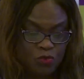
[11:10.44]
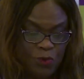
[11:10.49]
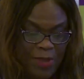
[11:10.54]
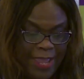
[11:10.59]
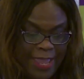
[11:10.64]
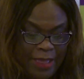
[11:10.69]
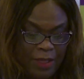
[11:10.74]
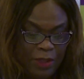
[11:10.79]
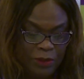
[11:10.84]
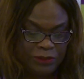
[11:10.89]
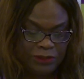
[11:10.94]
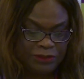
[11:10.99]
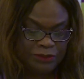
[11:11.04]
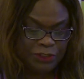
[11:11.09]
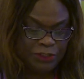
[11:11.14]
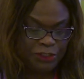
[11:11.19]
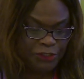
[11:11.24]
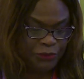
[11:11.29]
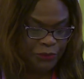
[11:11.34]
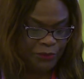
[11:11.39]
who held
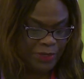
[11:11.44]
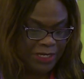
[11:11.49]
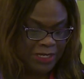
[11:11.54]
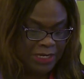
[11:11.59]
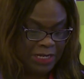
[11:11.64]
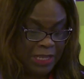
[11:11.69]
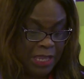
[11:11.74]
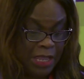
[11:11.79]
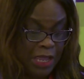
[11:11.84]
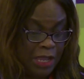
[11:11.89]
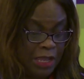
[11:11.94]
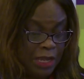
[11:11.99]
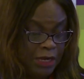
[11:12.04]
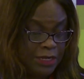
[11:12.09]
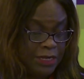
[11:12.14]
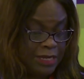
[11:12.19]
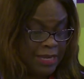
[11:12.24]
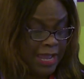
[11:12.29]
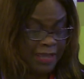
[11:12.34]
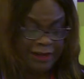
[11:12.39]
the degree.
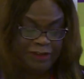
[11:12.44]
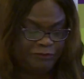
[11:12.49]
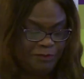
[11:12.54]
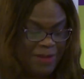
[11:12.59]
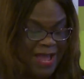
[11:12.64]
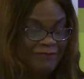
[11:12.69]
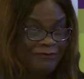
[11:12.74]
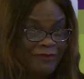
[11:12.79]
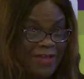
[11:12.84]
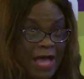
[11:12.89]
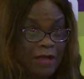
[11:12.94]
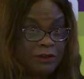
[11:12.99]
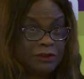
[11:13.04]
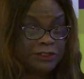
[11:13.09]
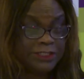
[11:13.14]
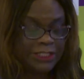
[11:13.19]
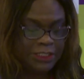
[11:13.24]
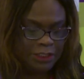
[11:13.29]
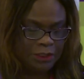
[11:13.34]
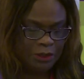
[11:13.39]
None of my
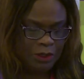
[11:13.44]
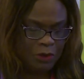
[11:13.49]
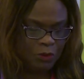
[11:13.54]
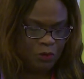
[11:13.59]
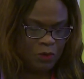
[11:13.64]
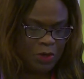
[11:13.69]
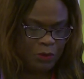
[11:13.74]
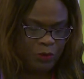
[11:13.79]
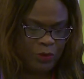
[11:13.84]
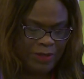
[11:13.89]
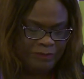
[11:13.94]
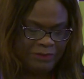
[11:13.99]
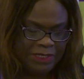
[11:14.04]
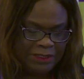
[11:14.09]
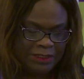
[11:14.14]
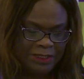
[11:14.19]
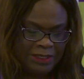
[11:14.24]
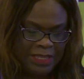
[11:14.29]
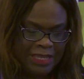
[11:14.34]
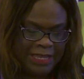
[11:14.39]
faculty were
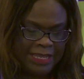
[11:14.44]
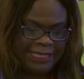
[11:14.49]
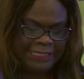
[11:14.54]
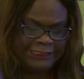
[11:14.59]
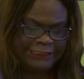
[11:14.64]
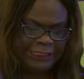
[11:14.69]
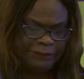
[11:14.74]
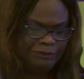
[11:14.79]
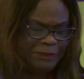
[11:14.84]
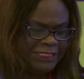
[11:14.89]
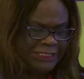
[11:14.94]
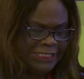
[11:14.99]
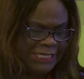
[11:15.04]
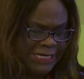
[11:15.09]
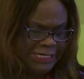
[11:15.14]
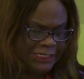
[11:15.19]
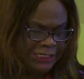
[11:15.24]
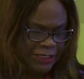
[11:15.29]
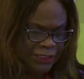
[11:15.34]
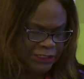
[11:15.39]
women. It took me
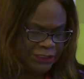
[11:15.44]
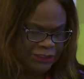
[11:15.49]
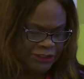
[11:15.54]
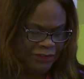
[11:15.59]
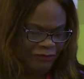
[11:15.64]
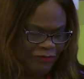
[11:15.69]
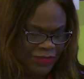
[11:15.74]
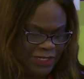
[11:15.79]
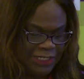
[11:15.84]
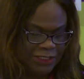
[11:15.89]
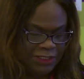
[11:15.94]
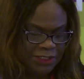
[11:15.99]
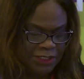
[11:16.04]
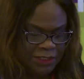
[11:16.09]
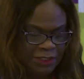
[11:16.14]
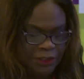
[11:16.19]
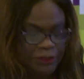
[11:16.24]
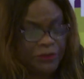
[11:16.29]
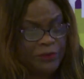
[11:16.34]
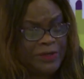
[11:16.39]
10 years to finish
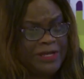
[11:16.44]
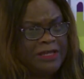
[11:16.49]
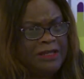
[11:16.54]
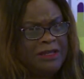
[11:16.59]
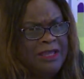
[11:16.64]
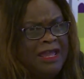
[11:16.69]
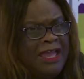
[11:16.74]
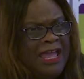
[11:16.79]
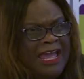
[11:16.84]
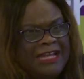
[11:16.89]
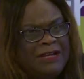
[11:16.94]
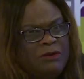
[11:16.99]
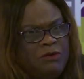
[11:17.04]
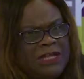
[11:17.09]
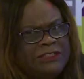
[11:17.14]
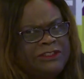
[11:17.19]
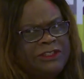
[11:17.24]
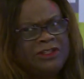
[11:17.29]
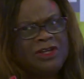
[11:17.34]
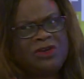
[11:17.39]
the degree, and it
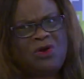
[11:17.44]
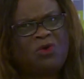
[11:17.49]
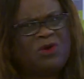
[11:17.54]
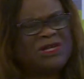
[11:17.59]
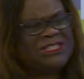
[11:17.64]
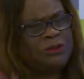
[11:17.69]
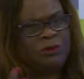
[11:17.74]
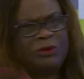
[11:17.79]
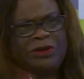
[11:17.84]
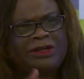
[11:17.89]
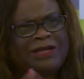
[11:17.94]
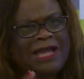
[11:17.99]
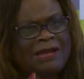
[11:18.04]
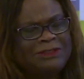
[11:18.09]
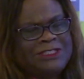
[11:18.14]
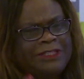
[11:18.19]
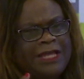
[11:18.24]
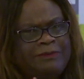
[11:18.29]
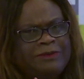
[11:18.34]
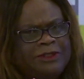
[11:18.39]
wasn't the coursework.
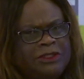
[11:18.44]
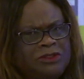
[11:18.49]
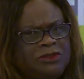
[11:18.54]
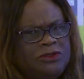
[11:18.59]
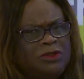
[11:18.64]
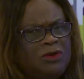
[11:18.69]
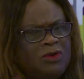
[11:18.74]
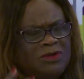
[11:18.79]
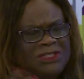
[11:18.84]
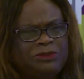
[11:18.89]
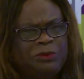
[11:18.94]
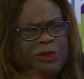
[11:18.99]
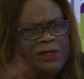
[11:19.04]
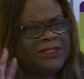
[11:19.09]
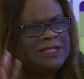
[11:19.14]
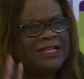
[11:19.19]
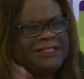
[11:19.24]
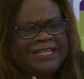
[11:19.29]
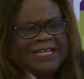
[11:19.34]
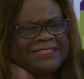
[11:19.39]
I was able to do the
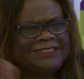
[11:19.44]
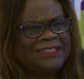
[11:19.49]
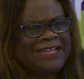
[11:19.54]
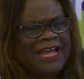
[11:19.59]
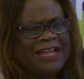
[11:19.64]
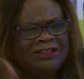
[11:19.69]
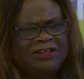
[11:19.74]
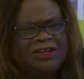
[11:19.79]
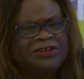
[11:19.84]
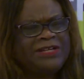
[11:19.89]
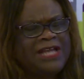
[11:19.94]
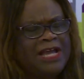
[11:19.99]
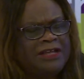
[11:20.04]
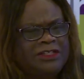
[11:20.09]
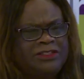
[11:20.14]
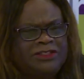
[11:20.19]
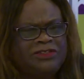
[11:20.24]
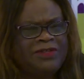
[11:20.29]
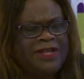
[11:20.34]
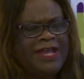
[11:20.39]
coursework and the testing. I learned how
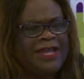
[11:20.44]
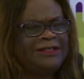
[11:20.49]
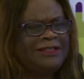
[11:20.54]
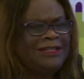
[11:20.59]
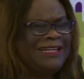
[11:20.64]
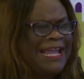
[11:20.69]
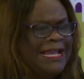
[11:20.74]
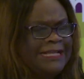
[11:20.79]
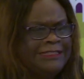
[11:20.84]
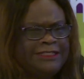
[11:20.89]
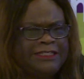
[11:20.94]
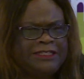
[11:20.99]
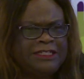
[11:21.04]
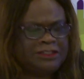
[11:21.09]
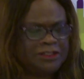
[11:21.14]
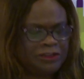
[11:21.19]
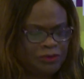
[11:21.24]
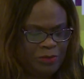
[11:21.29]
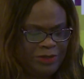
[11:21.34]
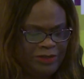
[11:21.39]
to do that in
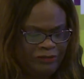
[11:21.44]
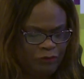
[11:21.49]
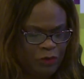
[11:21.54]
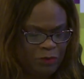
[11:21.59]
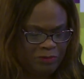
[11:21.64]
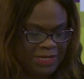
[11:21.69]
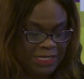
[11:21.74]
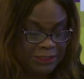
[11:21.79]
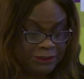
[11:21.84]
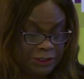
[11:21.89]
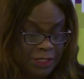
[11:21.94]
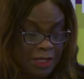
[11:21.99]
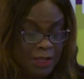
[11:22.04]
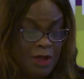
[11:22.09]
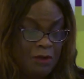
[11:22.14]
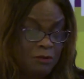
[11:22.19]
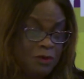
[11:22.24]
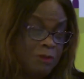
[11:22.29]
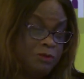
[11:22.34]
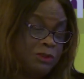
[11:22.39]
18 to 24 months.
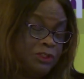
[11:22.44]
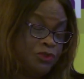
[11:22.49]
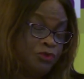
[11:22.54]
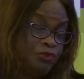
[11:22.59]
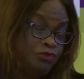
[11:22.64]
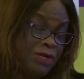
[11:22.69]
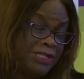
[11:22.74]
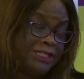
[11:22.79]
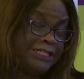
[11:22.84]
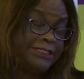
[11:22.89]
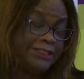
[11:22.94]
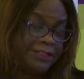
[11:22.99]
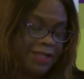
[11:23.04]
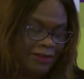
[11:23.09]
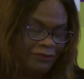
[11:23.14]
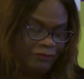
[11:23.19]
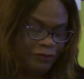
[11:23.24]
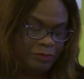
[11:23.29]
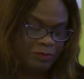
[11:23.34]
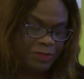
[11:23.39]
What was really
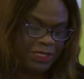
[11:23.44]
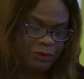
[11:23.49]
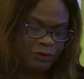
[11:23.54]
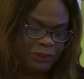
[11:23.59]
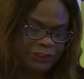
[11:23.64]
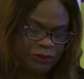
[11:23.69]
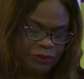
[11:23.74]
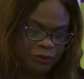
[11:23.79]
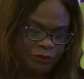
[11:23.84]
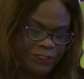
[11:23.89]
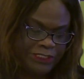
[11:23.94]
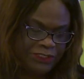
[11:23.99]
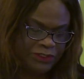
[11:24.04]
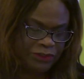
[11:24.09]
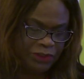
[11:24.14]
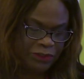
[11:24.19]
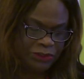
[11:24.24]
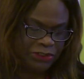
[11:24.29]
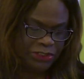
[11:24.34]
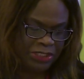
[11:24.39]
tough for me was the
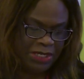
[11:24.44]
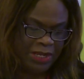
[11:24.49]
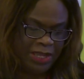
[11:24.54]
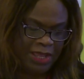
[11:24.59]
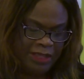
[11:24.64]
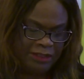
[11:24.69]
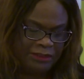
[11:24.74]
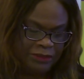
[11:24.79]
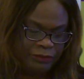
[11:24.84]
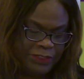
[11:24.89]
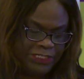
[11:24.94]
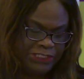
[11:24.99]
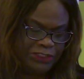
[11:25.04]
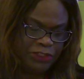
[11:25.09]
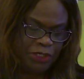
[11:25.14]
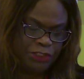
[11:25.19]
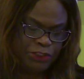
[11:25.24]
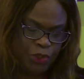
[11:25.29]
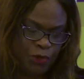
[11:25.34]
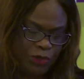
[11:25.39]
research. The
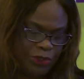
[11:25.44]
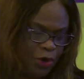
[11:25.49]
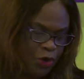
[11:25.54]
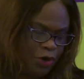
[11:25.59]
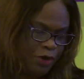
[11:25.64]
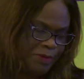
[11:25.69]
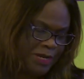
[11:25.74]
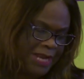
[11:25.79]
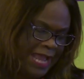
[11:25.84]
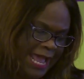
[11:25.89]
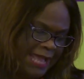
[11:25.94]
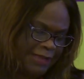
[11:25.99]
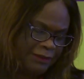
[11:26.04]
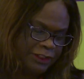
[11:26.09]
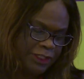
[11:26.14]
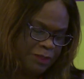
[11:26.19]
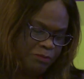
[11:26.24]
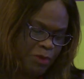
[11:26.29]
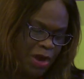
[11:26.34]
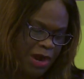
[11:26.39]
research on urban
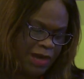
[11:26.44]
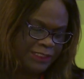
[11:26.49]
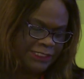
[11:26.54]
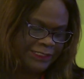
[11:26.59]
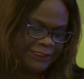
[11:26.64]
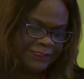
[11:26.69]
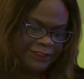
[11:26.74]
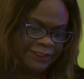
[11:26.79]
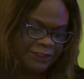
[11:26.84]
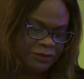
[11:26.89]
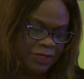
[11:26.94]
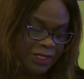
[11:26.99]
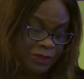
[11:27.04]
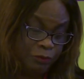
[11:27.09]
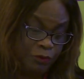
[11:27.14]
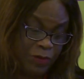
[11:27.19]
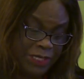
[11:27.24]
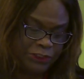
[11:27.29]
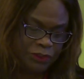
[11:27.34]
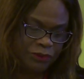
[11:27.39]
housing markets
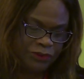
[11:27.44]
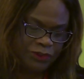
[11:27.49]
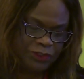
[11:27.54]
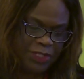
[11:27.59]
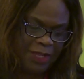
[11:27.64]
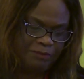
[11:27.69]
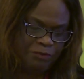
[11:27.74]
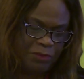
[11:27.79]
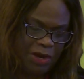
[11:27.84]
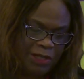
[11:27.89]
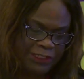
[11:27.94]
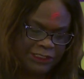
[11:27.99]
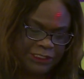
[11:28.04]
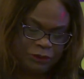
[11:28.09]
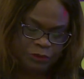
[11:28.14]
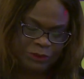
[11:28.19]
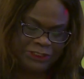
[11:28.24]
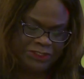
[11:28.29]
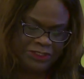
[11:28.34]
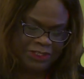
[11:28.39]
and racial
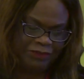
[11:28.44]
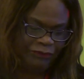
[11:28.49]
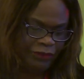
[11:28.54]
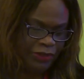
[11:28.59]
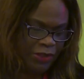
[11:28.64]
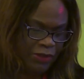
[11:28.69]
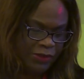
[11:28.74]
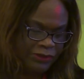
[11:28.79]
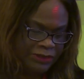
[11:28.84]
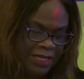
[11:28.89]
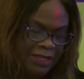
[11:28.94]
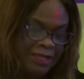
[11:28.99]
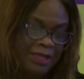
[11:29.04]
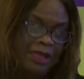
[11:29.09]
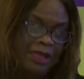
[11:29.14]
submarkets was difficult,